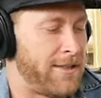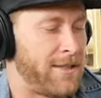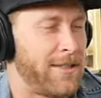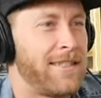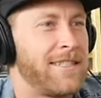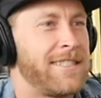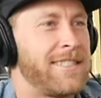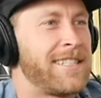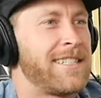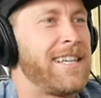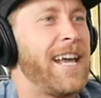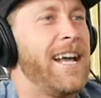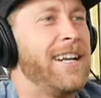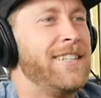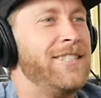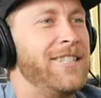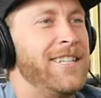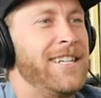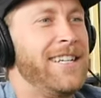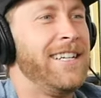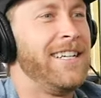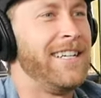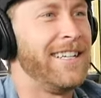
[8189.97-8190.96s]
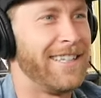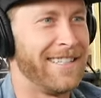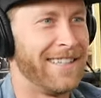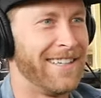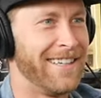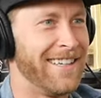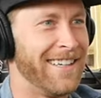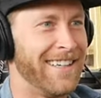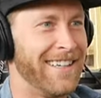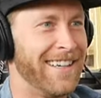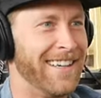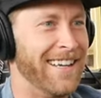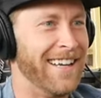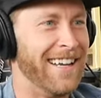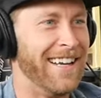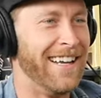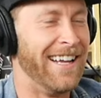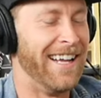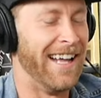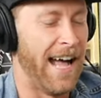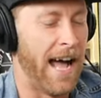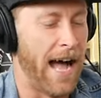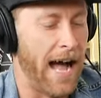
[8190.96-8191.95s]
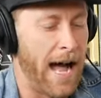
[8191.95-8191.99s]
sketchy. And
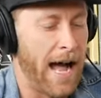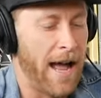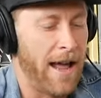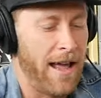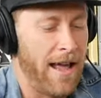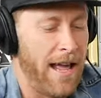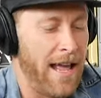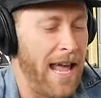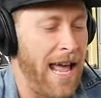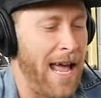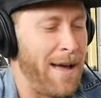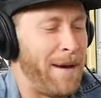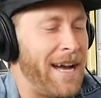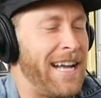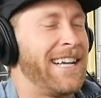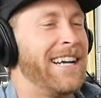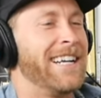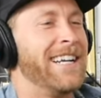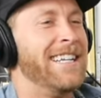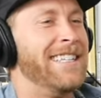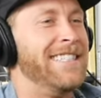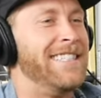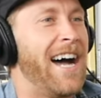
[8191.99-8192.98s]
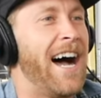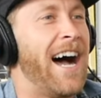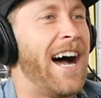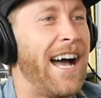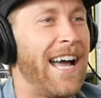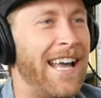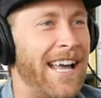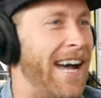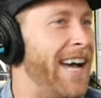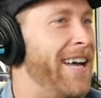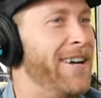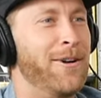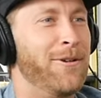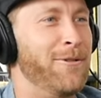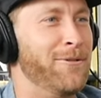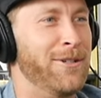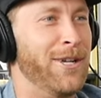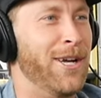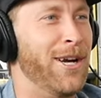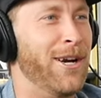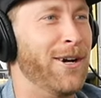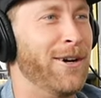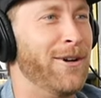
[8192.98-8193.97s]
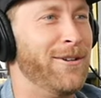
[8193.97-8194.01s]
I am I gonna die? I don't
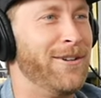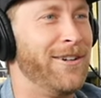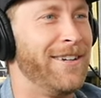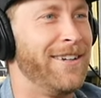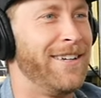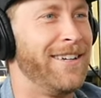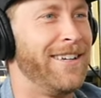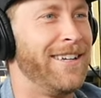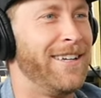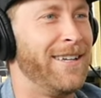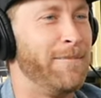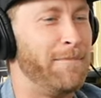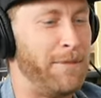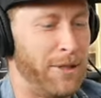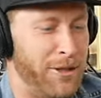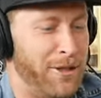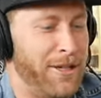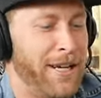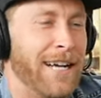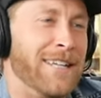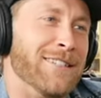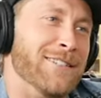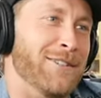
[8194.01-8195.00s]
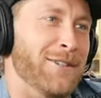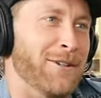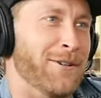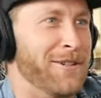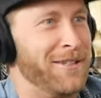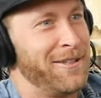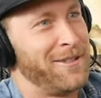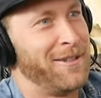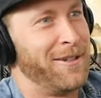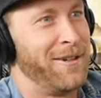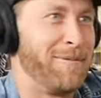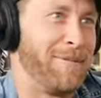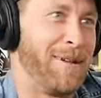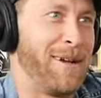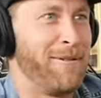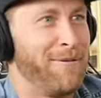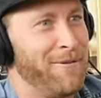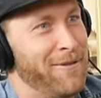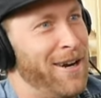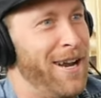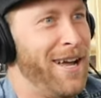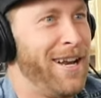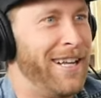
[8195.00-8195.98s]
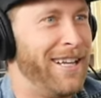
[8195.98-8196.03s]
know. But you guys do it, so I'm like,
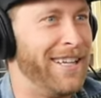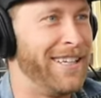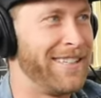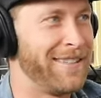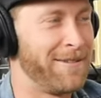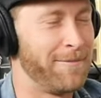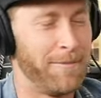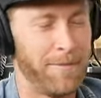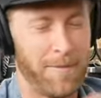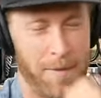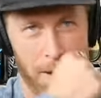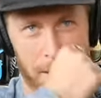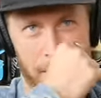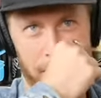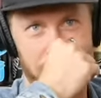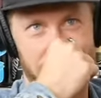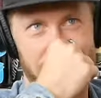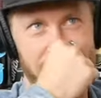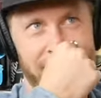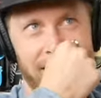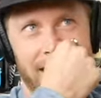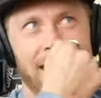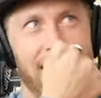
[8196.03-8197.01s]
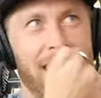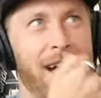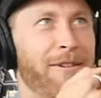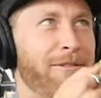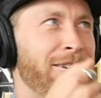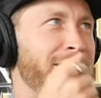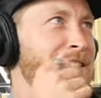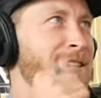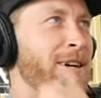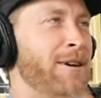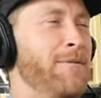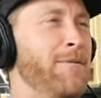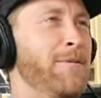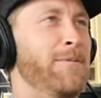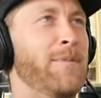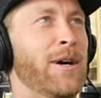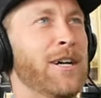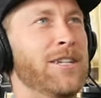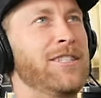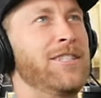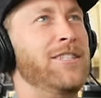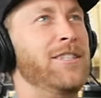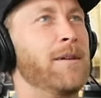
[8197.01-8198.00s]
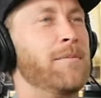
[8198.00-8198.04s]
run it. But it was like, yeah, we jumped, we
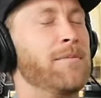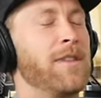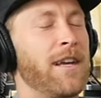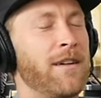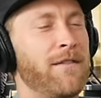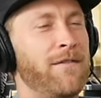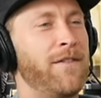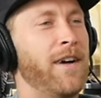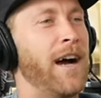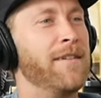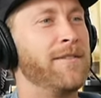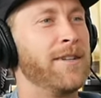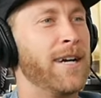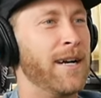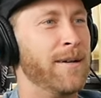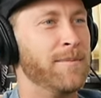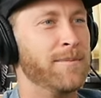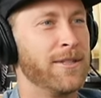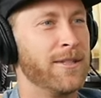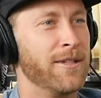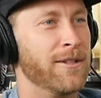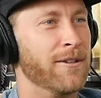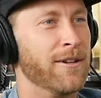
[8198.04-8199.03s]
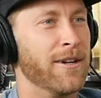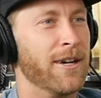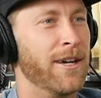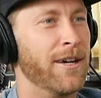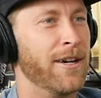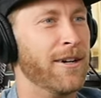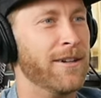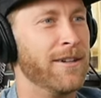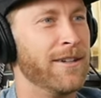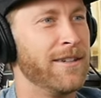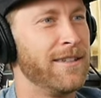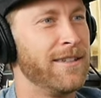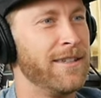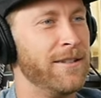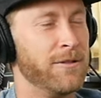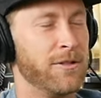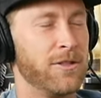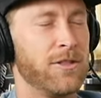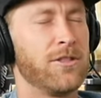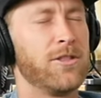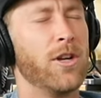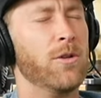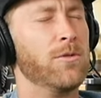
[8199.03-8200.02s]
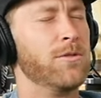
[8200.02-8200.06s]
bungee jumped like five times in a row. It was
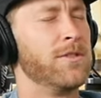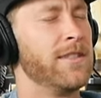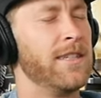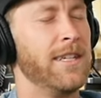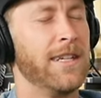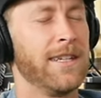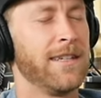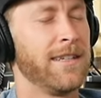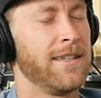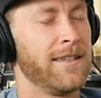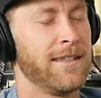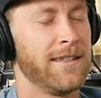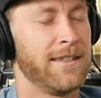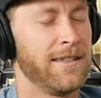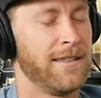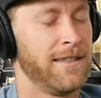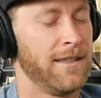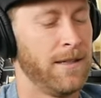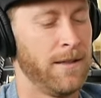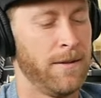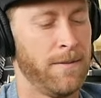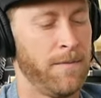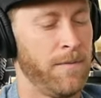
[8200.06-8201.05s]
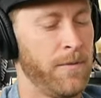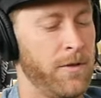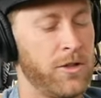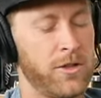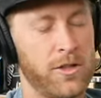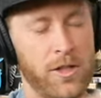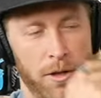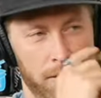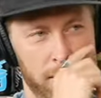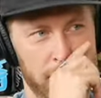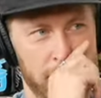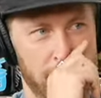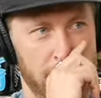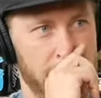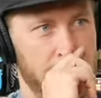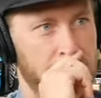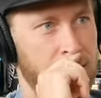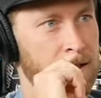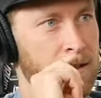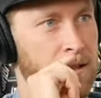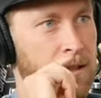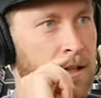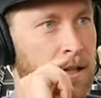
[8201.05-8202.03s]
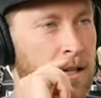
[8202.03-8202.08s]
so sick. I've never done it. So looks, it looks
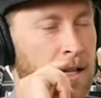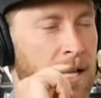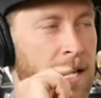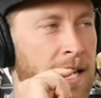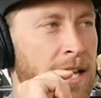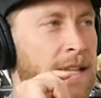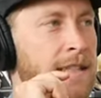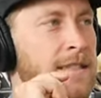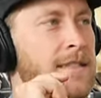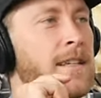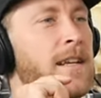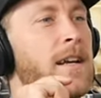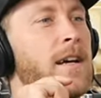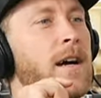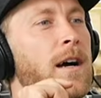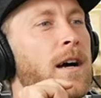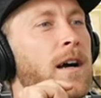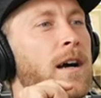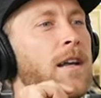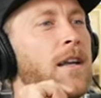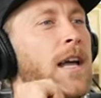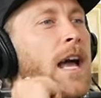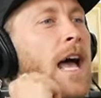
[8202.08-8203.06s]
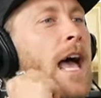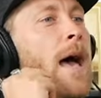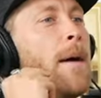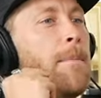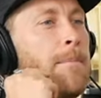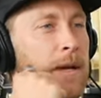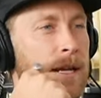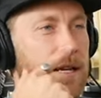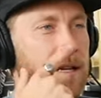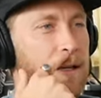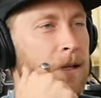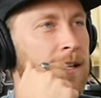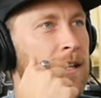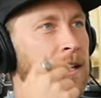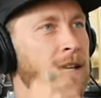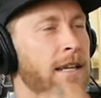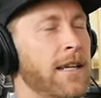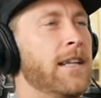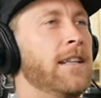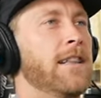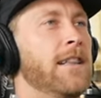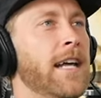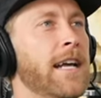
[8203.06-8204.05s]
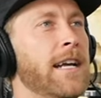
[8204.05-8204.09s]
pretty fun. It's epic.
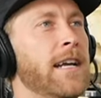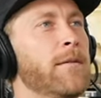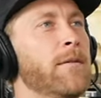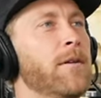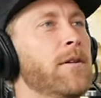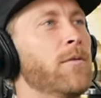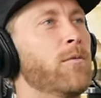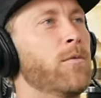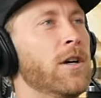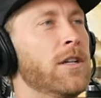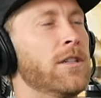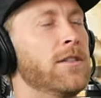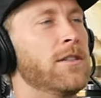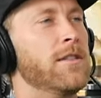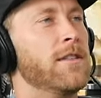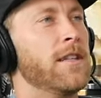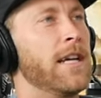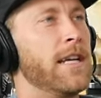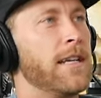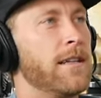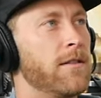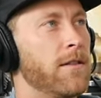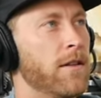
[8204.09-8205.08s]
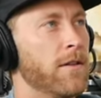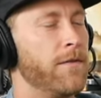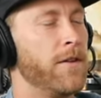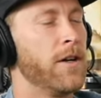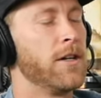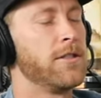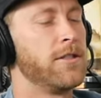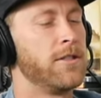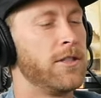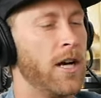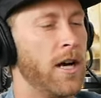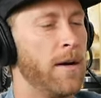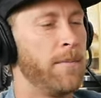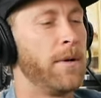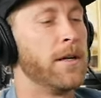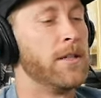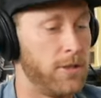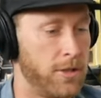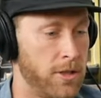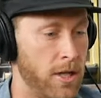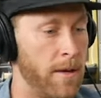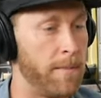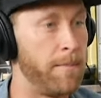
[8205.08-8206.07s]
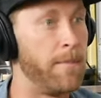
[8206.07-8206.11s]
Like, I remember one, like the first jump, I
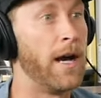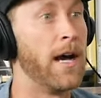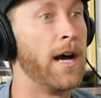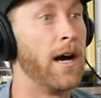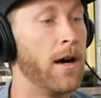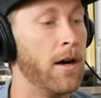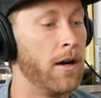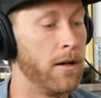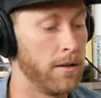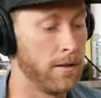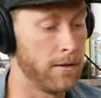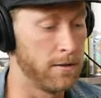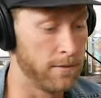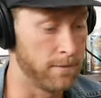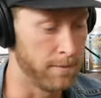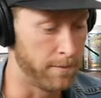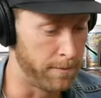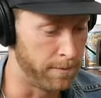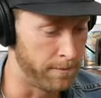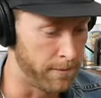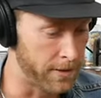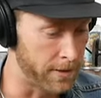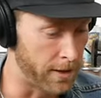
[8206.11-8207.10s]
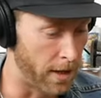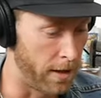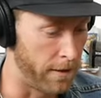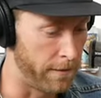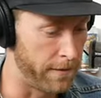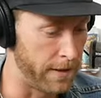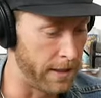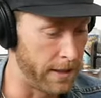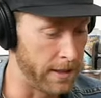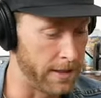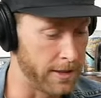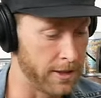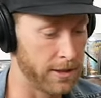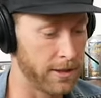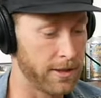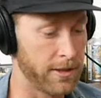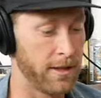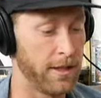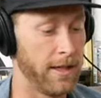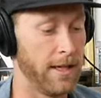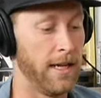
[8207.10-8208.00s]
just jump out, starfish.